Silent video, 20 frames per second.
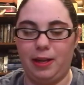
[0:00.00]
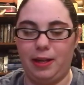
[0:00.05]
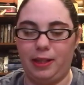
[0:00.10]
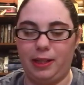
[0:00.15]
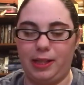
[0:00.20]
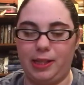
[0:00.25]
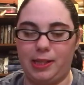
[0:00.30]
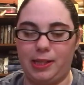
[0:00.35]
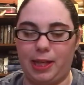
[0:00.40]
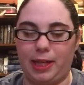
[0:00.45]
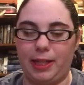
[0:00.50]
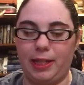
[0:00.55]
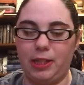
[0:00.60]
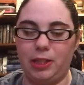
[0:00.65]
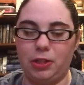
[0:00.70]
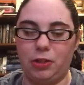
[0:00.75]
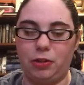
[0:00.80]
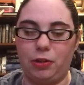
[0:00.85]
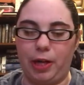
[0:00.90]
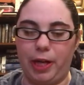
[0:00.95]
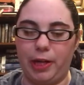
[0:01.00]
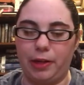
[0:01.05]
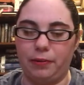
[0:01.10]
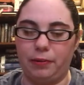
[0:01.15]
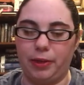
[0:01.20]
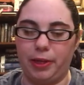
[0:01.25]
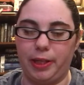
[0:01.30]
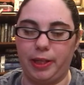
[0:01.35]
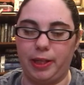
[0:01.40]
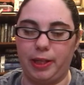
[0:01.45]
At least I need to try and
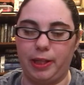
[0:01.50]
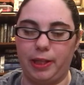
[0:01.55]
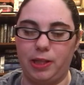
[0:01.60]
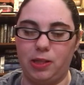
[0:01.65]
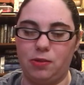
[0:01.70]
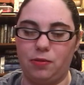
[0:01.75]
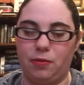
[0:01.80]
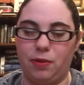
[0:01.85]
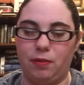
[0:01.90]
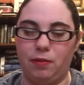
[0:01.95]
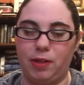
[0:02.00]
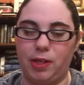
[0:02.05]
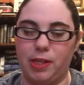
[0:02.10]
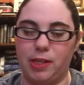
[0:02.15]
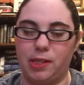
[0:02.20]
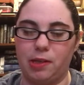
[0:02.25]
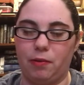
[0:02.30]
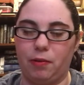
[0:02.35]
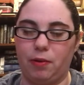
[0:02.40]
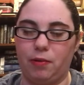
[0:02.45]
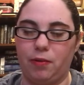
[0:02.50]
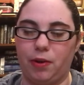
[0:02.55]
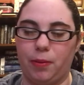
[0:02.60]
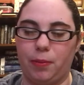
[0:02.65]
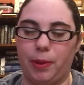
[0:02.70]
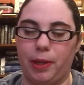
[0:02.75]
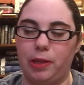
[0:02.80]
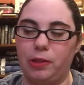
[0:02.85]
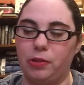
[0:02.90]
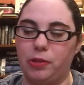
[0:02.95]
read at least 50 to 75
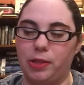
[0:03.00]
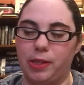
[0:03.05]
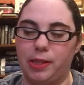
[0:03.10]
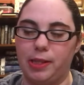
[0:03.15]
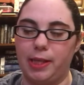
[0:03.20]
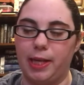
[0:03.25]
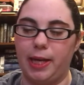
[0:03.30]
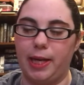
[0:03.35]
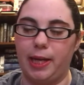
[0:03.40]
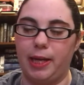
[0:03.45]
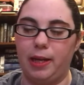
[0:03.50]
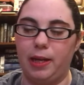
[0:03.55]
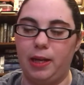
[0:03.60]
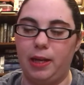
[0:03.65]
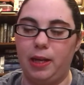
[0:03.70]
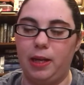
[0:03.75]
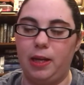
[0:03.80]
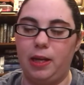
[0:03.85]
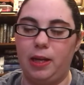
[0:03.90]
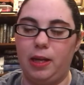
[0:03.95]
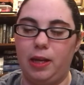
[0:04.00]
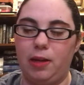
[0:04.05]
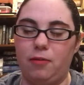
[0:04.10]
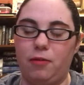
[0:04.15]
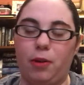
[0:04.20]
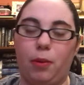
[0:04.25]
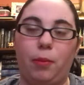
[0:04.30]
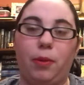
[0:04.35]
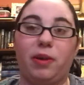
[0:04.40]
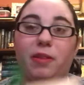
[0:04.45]
pages a day if
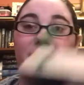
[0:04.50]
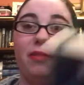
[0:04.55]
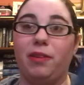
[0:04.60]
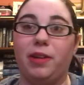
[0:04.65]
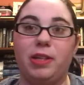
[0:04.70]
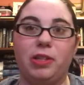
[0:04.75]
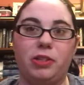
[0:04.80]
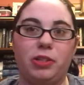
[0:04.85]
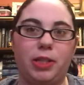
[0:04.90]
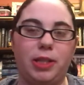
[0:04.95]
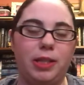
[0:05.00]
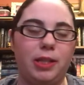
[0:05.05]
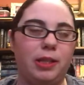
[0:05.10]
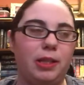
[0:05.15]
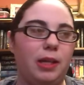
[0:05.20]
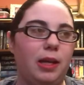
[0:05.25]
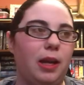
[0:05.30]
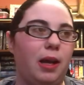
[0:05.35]
I want to finish it,